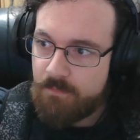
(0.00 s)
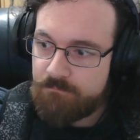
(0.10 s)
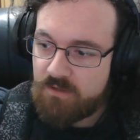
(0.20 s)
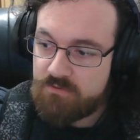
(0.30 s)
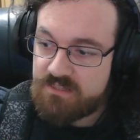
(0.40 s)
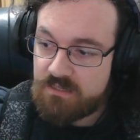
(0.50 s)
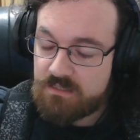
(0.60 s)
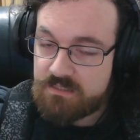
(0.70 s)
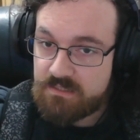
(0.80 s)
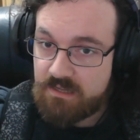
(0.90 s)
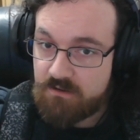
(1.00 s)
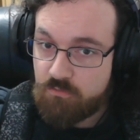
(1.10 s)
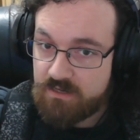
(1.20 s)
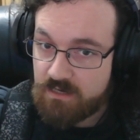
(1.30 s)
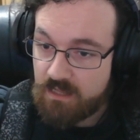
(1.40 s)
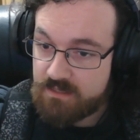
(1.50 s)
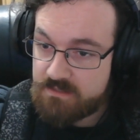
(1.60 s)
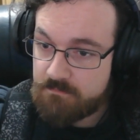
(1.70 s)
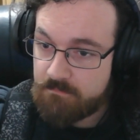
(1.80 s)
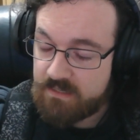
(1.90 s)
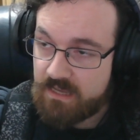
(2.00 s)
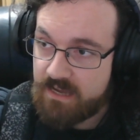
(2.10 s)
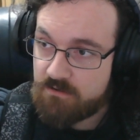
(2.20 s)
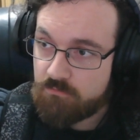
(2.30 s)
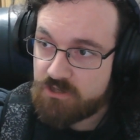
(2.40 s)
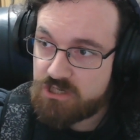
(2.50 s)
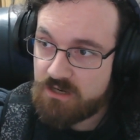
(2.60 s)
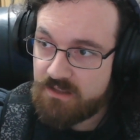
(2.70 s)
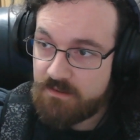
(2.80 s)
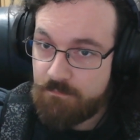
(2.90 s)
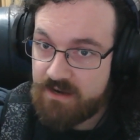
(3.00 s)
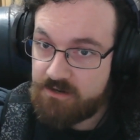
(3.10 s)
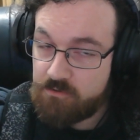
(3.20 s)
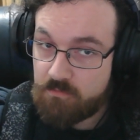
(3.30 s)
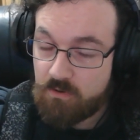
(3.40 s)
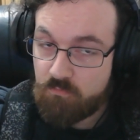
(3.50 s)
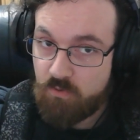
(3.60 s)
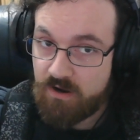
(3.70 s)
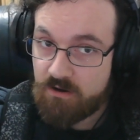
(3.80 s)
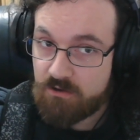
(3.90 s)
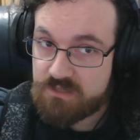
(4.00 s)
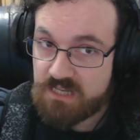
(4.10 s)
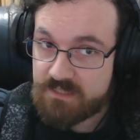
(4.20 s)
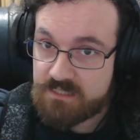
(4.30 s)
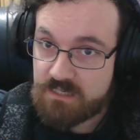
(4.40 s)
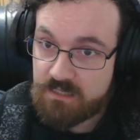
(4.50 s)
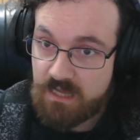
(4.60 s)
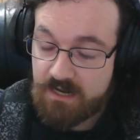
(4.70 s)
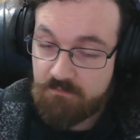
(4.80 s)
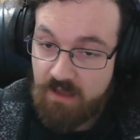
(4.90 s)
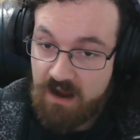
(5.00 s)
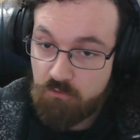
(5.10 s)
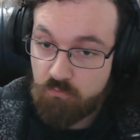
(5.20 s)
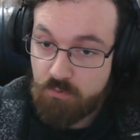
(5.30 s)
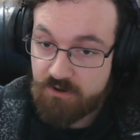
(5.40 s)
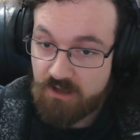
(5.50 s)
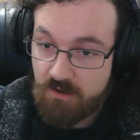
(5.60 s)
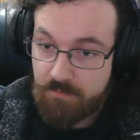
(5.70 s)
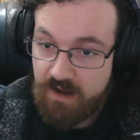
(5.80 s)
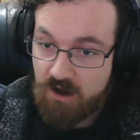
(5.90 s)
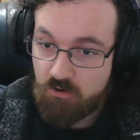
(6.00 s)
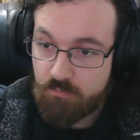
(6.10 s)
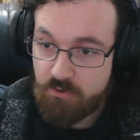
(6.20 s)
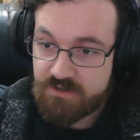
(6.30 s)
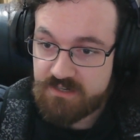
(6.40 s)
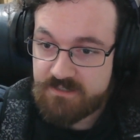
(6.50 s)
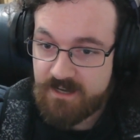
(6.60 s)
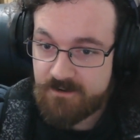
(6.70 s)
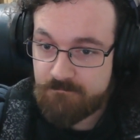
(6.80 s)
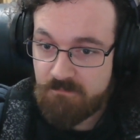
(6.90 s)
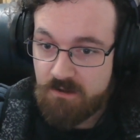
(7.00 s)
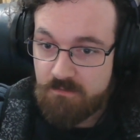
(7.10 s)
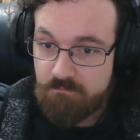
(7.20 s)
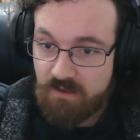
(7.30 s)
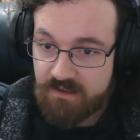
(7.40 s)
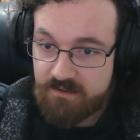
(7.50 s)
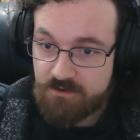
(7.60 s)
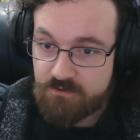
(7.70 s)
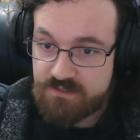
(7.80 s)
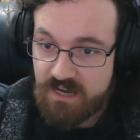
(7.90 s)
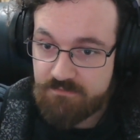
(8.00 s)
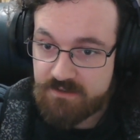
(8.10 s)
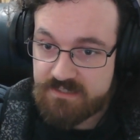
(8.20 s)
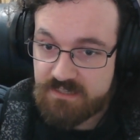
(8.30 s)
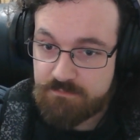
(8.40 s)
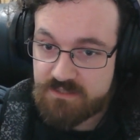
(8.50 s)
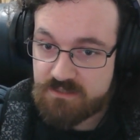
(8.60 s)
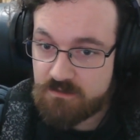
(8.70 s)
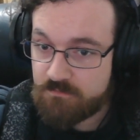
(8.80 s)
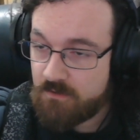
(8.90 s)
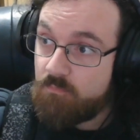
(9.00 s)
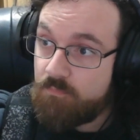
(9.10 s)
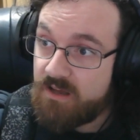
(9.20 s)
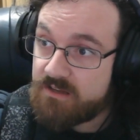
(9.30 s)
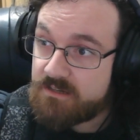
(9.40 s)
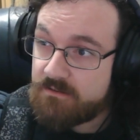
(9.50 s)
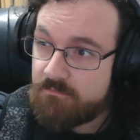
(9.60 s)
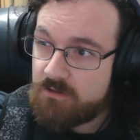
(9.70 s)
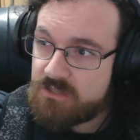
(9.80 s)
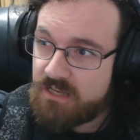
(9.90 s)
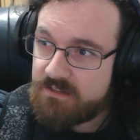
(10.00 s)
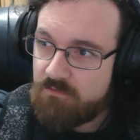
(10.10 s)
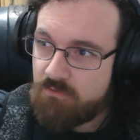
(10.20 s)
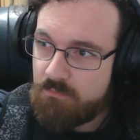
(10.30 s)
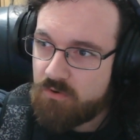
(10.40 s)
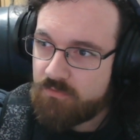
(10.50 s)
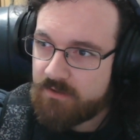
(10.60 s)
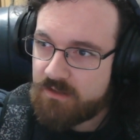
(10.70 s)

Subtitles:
There was a little thing that I quite liked that they had originally in the menu, where it was like this little kind of arrow pointing up and arrow pointing down, like, you know, diving deep and stuff. But it looks like they've removed that.